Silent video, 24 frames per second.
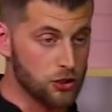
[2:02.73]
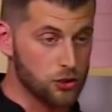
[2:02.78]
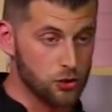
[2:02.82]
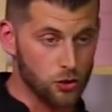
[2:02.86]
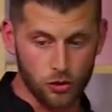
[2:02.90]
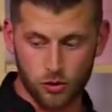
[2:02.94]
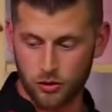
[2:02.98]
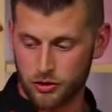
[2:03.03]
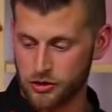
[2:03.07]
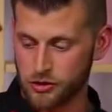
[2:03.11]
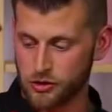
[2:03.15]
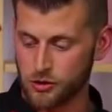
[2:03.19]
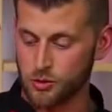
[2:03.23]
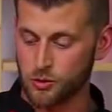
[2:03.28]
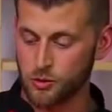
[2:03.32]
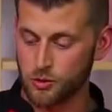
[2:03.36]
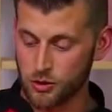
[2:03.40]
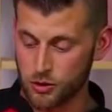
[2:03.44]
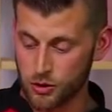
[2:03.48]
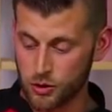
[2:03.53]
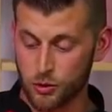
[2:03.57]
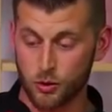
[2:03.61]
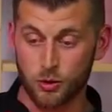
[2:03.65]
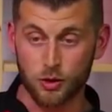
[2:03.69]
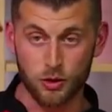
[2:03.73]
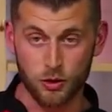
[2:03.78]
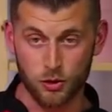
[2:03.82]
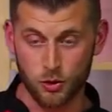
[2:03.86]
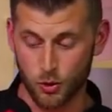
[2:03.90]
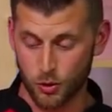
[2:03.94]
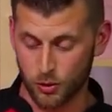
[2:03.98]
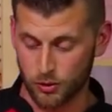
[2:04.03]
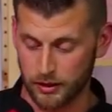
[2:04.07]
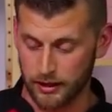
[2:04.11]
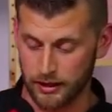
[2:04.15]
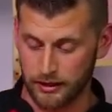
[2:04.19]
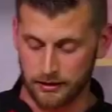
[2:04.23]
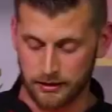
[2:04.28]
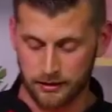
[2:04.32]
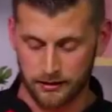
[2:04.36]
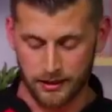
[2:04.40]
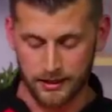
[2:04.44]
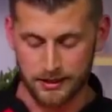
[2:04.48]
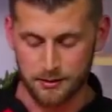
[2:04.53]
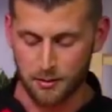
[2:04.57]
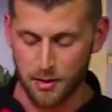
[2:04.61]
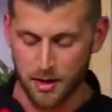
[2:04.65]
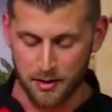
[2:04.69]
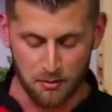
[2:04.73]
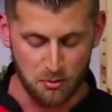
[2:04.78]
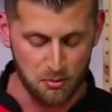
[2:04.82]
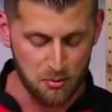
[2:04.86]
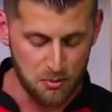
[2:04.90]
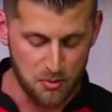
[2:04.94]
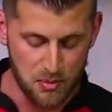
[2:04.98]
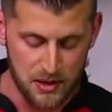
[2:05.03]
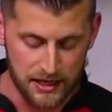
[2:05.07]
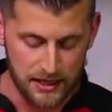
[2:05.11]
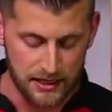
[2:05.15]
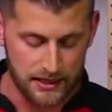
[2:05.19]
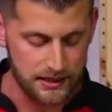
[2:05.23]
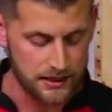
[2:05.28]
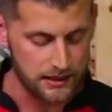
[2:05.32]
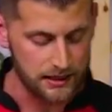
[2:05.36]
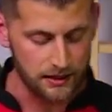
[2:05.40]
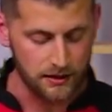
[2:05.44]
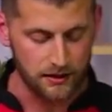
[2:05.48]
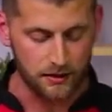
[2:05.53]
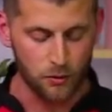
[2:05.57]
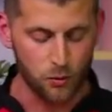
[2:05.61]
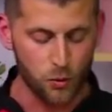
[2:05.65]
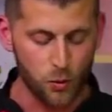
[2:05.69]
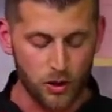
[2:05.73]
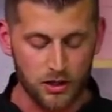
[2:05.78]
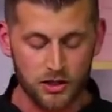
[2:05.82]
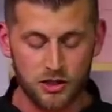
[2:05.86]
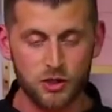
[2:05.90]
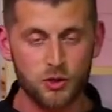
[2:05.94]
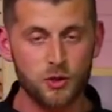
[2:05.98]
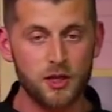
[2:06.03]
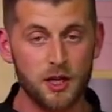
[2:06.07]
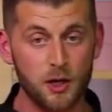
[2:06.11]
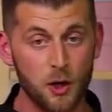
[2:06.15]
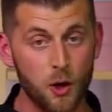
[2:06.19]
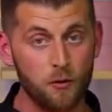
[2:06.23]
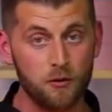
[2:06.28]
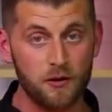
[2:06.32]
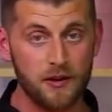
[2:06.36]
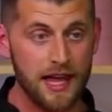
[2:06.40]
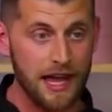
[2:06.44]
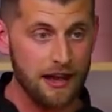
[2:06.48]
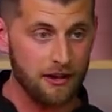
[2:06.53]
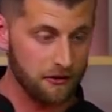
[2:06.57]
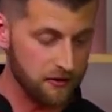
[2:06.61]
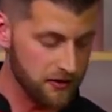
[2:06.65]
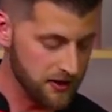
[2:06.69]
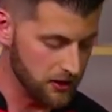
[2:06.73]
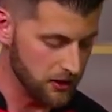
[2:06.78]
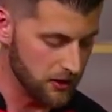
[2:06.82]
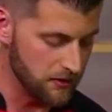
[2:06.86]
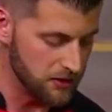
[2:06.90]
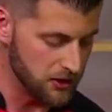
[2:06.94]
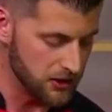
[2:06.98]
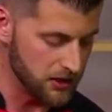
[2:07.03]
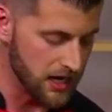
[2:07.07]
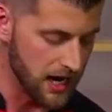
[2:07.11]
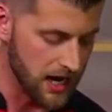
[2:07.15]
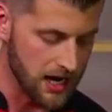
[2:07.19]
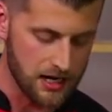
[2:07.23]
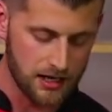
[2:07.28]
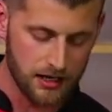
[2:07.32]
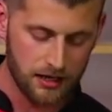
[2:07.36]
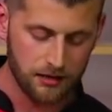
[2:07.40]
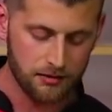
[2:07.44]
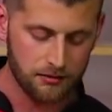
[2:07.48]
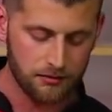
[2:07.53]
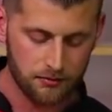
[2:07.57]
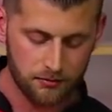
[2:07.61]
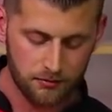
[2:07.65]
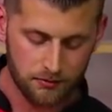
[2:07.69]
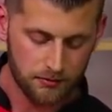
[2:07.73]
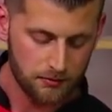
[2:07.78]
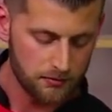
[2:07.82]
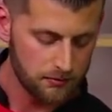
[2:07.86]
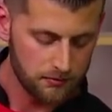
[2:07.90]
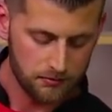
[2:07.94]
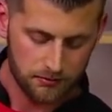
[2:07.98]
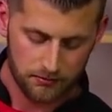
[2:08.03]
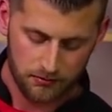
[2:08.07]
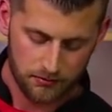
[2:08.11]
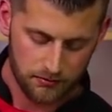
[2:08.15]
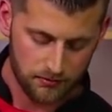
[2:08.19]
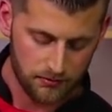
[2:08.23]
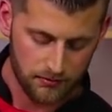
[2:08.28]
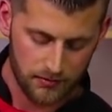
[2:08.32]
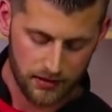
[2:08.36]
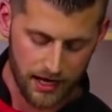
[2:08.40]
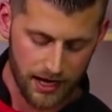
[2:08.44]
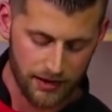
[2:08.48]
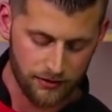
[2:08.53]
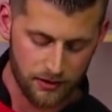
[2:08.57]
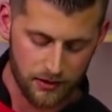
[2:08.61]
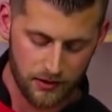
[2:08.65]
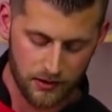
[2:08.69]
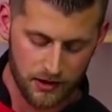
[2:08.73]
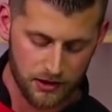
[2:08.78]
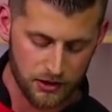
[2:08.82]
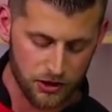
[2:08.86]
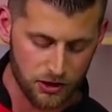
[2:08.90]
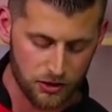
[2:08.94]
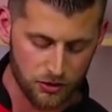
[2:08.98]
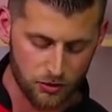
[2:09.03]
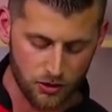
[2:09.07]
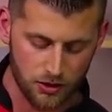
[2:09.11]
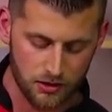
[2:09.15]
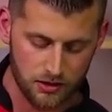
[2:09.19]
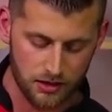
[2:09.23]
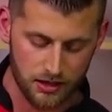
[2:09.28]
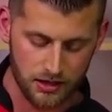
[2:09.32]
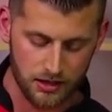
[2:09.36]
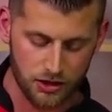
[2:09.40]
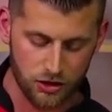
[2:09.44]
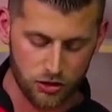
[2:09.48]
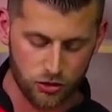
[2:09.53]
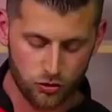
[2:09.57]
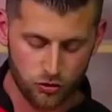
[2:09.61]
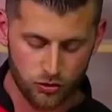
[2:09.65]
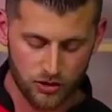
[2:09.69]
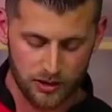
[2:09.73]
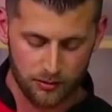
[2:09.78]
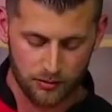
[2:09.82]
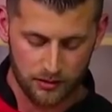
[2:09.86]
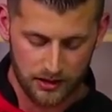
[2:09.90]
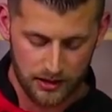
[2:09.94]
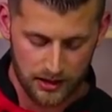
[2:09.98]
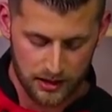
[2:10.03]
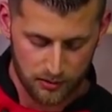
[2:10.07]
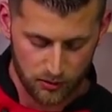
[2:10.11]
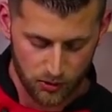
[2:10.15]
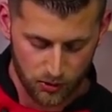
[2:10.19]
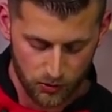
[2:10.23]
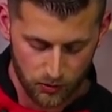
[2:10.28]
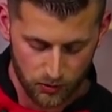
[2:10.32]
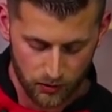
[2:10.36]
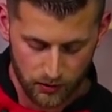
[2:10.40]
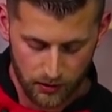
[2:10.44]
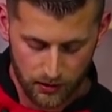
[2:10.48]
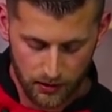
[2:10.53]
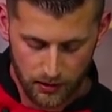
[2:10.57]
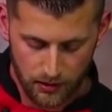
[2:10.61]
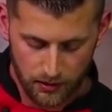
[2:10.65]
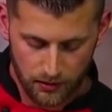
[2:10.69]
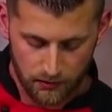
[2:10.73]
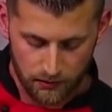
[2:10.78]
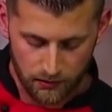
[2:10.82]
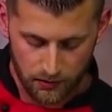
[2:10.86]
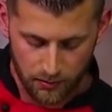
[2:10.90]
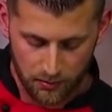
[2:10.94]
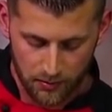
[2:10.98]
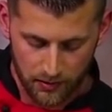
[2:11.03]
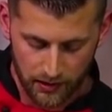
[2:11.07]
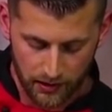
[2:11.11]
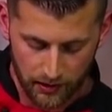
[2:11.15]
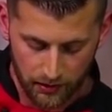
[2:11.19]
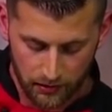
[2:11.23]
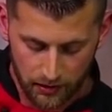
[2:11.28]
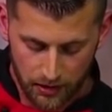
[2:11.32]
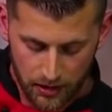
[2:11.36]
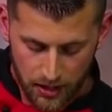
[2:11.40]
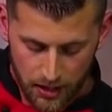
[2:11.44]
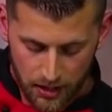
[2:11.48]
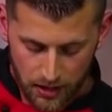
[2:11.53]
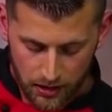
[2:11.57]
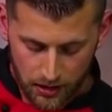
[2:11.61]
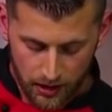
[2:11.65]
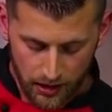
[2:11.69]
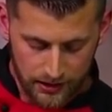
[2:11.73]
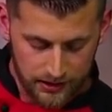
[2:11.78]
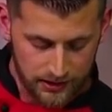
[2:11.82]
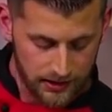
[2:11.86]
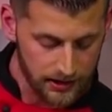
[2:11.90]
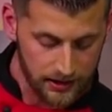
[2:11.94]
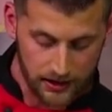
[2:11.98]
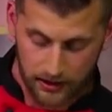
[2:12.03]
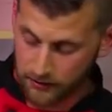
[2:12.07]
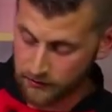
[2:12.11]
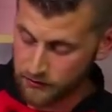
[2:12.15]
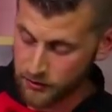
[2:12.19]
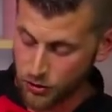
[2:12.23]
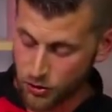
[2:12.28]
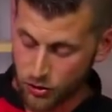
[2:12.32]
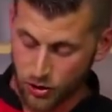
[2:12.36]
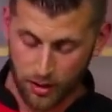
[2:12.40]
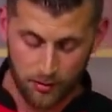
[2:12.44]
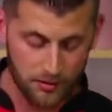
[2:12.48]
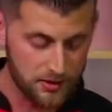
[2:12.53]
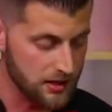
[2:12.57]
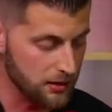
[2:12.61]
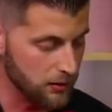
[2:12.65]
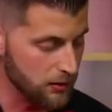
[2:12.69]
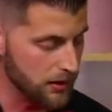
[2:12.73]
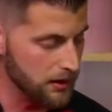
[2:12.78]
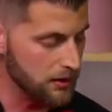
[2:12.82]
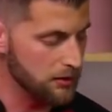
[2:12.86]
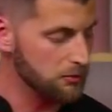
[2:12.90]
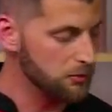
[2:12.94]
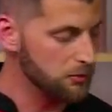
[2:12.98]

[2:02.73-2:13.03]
control you, you control it. That's my biggest, once you get over that fear of your cake, everything just runs extremely smooth from there. I did get a few crumbs there when